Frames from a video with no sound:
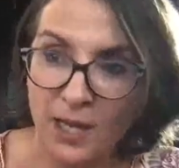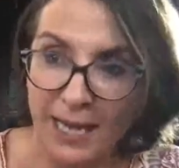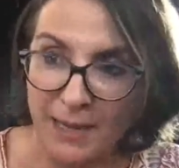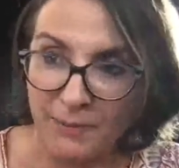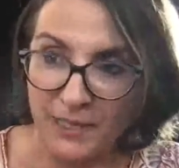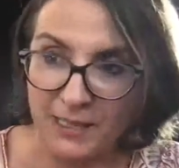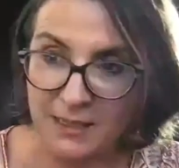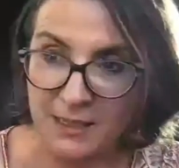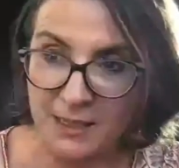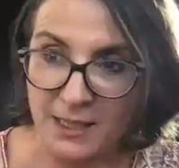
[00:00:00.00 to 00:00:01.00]

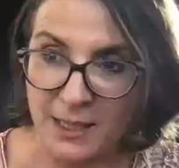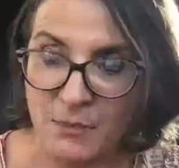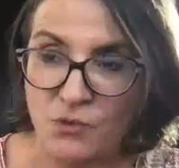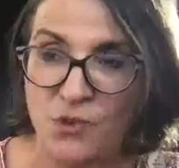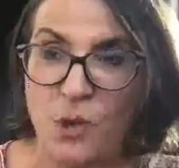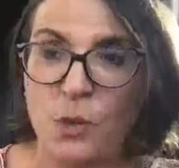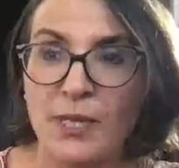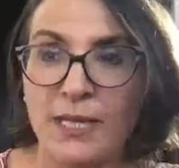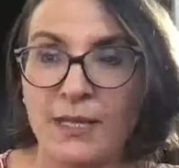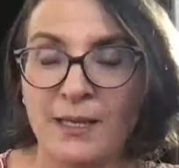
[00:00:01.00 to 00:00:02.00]
happiness can come
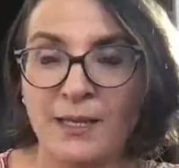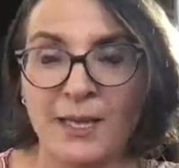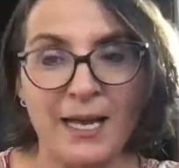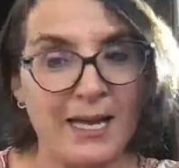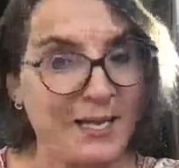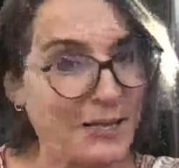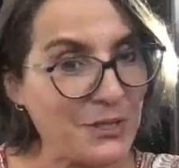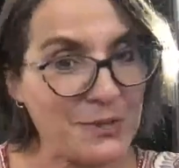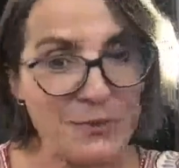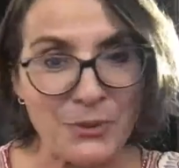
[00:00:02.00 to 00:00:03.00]
rolling in, and
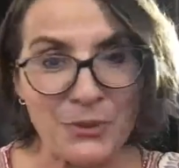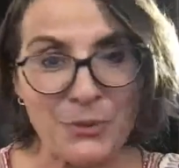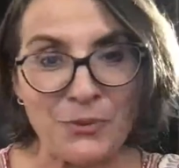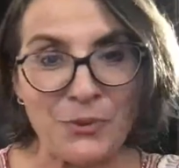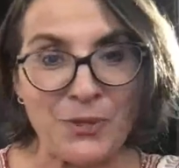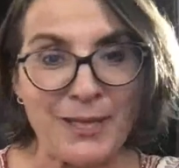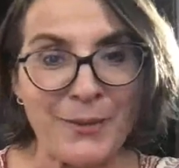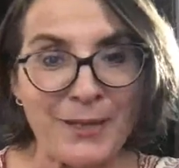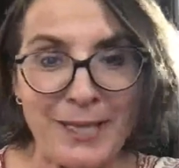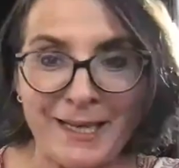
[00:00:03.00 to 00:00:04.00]
it's a beautiful
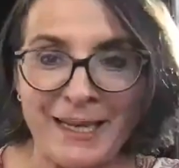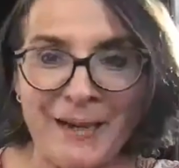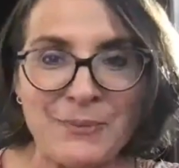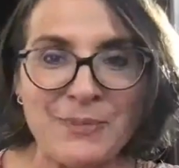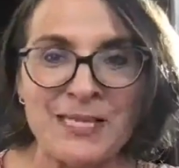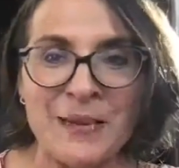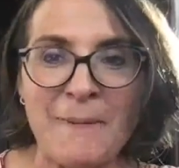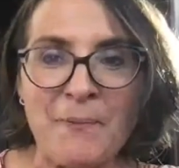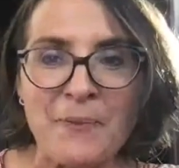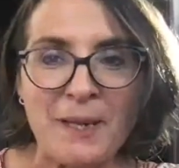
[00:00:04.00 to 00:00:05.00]
thing when it comes,
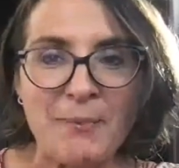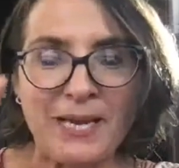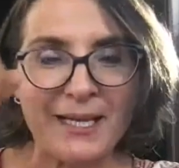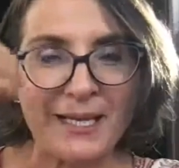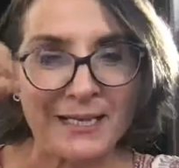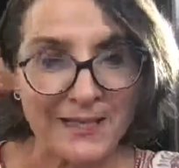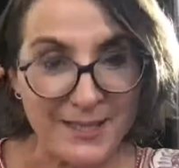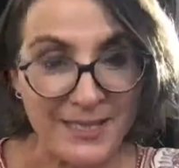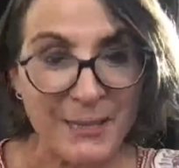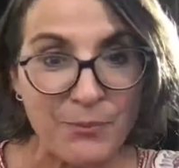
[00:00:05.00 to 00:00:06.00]
but
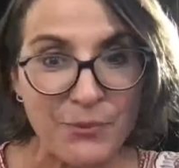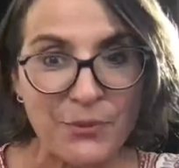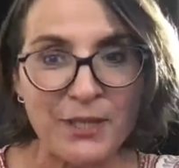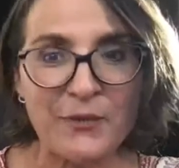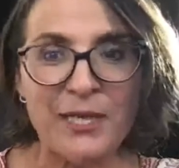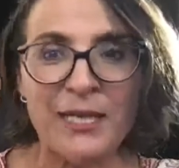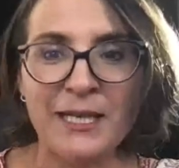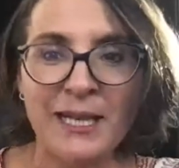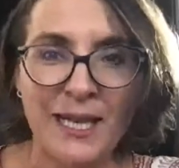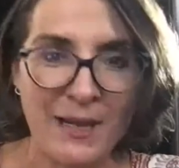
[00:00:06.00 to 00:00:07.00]
it's temporary,
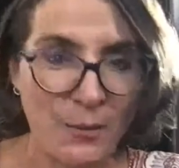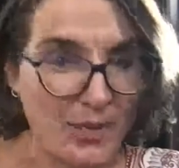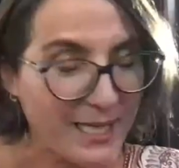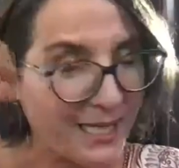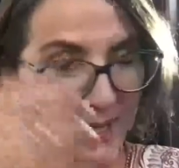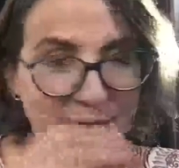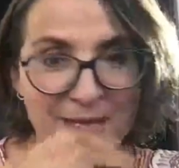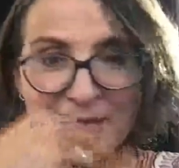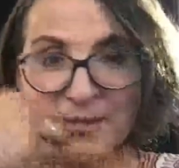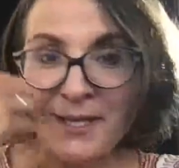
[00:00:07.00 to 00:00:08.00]
and we get
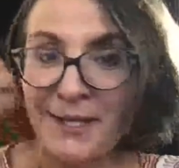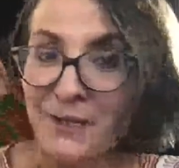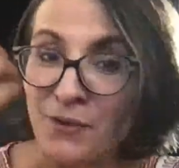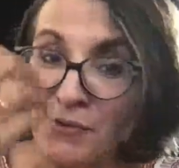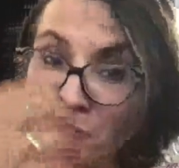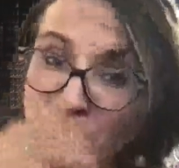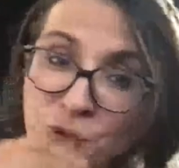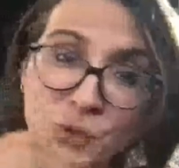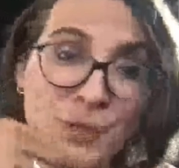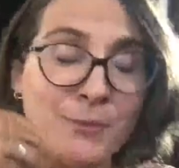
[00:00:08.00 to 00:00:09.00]
that sense of
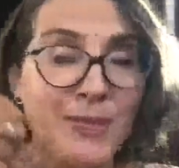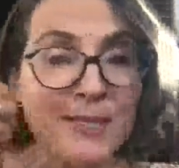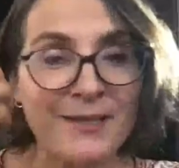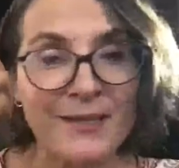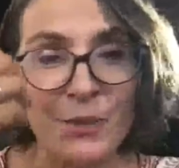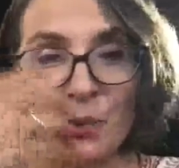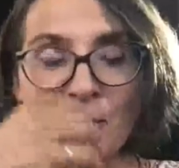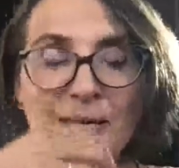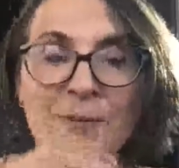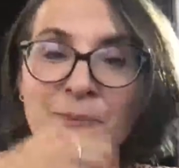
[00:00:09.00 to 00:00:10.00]
enjoyment and
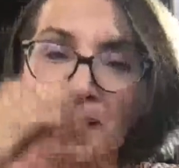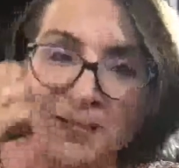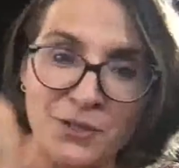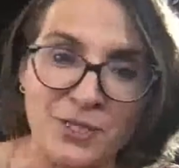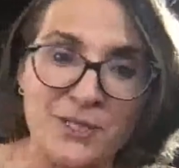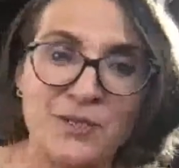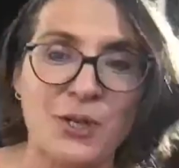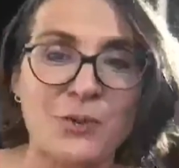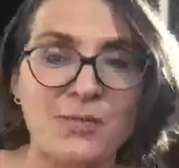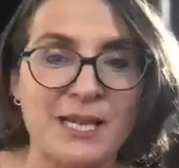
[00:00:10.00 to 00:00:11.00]
all that, but it just
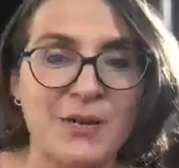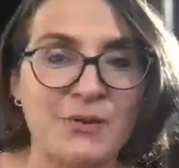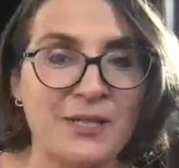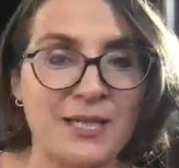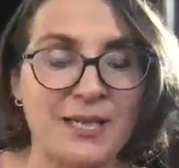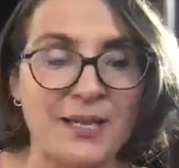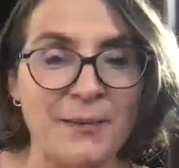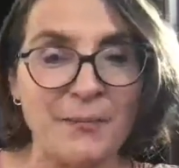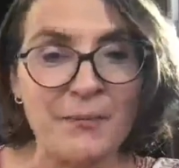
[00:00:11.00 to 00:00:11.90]
goes out again.